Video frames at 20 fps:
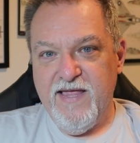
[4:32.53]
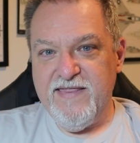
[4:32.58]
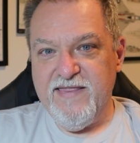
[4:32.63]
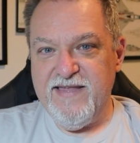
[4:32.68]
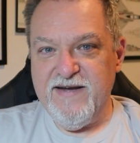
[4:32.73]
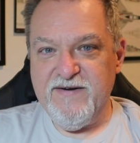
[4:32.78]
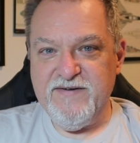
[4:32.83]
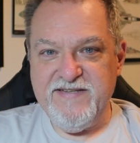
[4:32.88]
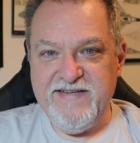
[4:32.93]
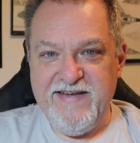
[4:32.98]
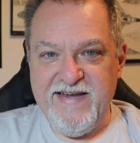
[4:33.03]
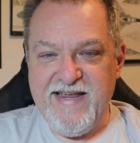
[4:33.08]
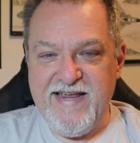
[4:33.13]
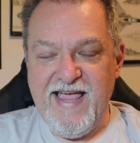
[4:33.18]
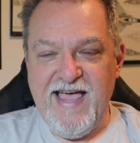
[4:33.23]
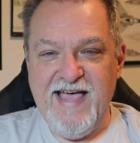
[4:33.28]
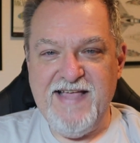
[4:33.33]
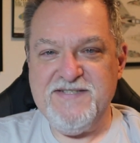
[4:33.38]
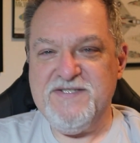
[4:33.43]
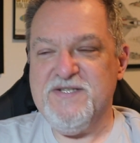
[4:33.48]
their
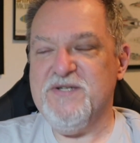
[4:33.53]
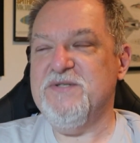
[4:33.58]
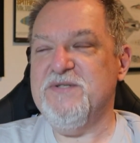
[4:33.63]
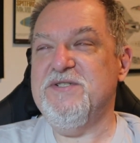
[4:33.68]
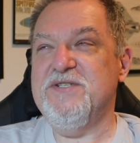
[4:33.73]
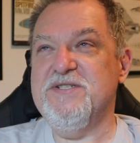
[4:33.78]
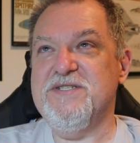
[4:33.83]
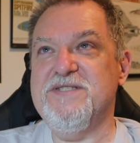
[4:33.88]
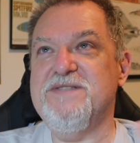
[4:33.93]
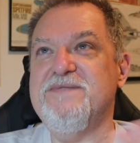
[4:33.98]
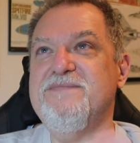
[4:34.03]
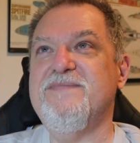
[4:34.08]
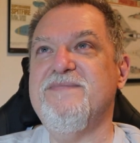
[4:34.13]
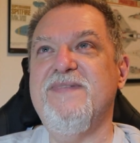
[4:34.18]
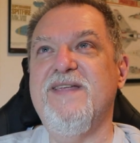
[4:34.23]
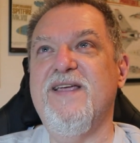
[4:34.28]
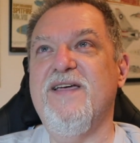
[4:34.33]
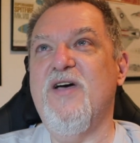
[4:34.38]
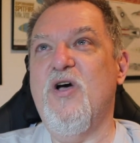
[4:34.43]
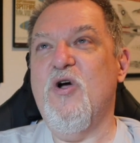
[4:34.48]
decals are just
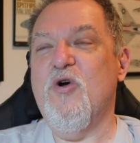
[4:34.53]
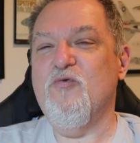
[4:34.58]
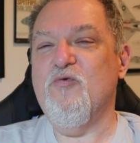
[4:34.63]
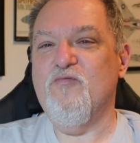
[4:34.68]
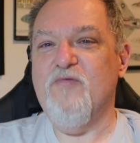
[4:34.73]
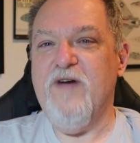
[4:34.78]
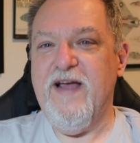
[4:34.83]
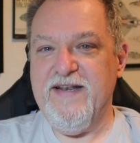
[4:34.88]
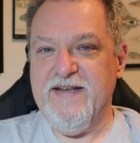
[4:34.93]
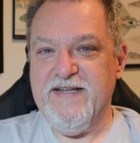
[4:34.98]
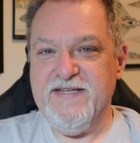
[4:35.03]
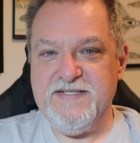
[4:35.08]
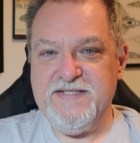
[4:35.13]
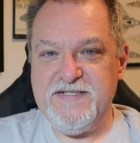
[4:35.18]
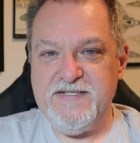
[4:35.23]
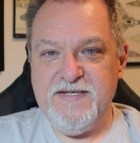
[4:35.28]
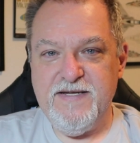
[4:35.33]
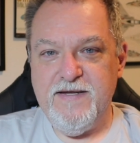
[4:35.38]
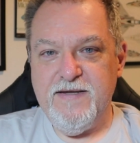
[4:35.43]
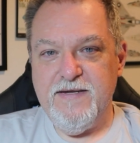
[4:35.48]

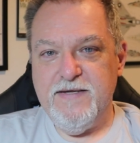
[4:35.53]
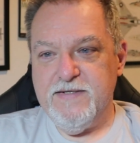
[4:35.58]
horrendous.